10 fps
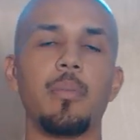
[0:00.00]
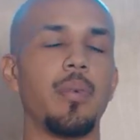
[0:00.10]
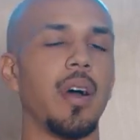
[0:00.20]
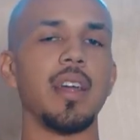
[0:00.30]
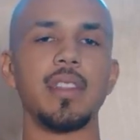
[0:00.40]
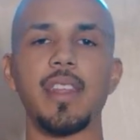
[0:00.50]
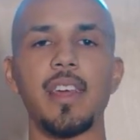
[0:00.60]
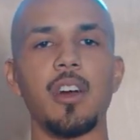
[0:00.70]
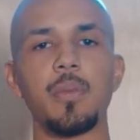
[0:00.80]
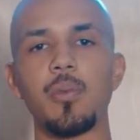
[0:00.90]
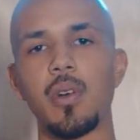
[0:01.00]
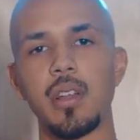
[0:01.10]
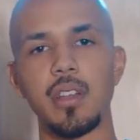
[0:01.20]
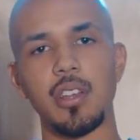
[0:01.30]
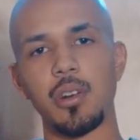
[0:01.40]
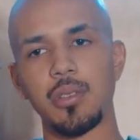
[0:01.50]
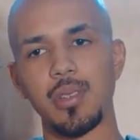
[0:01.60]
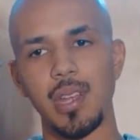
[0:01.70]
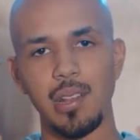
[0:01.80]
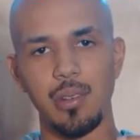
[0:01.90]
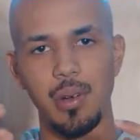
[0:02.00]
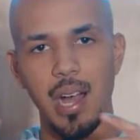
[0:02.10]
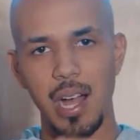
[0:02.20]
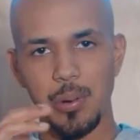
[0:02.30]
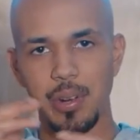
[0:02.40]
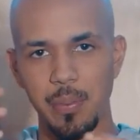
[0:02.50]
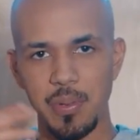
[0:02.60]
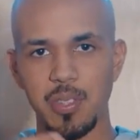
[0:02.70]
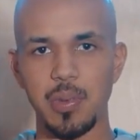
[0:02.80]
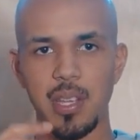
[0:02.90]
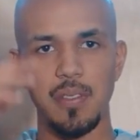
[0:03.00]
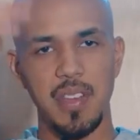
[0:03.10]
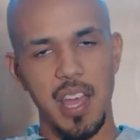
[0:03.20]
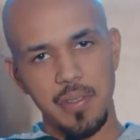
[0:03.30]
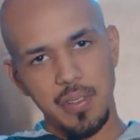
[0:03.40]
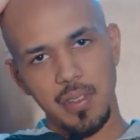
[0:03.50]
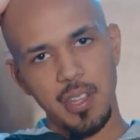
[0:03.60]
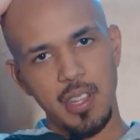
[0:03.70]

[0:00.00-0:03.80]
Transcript: But they don't be wanting to go through that little awkward in between of having